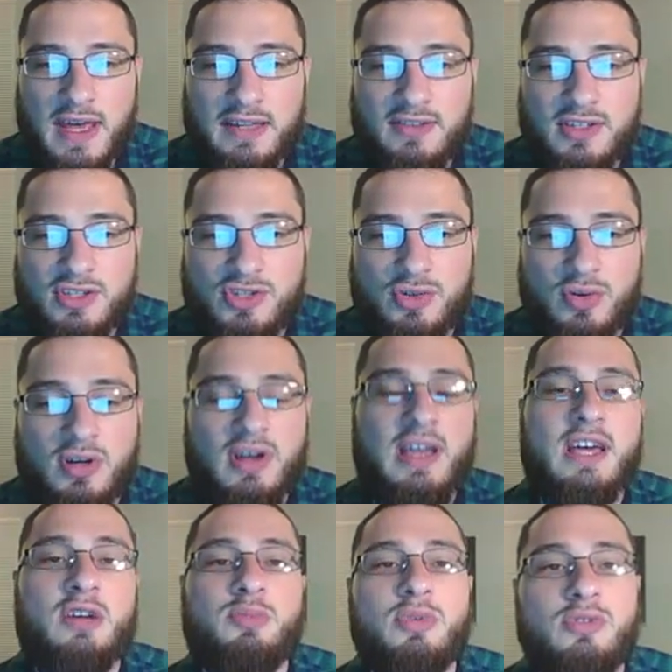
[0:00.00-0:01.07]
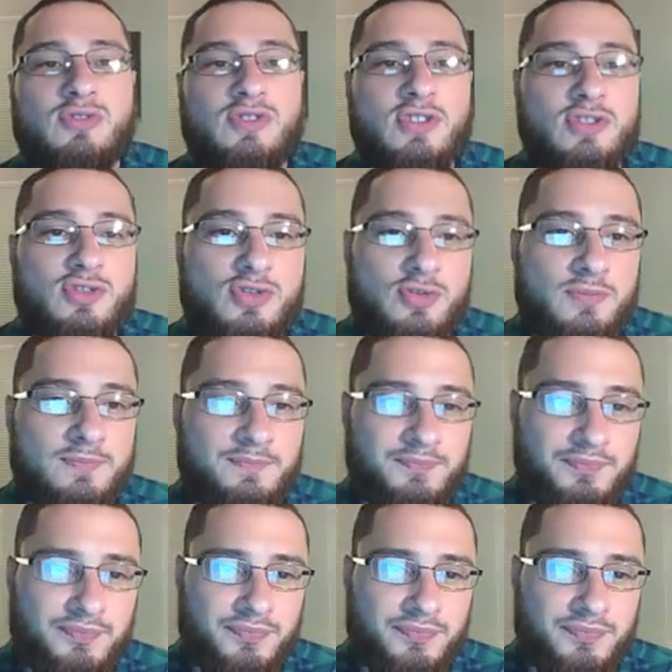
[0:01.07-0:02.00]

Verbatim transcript: fat tissue or adipose tissue.